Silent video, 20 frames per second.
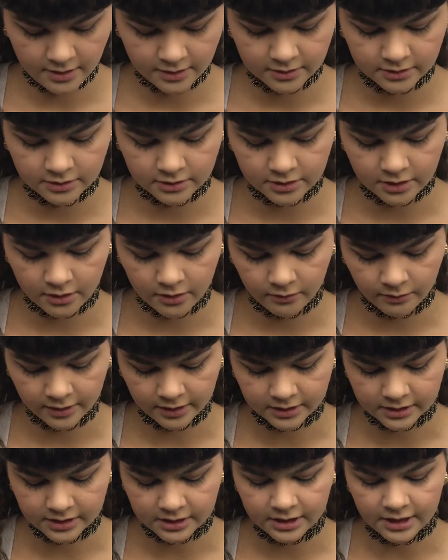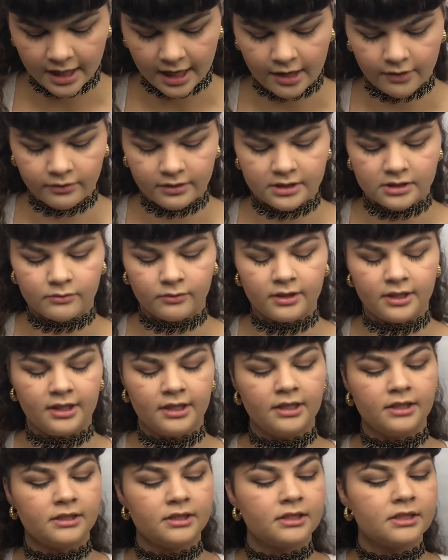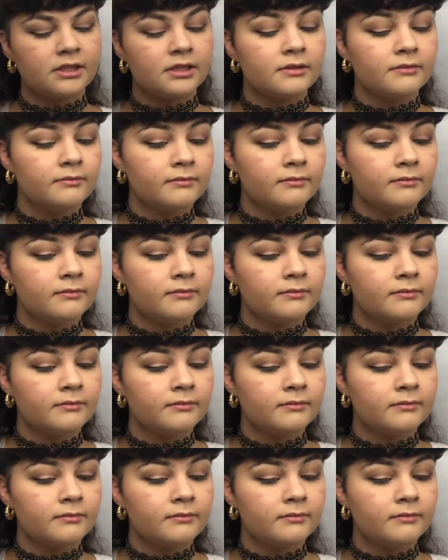so we'll see how this one is.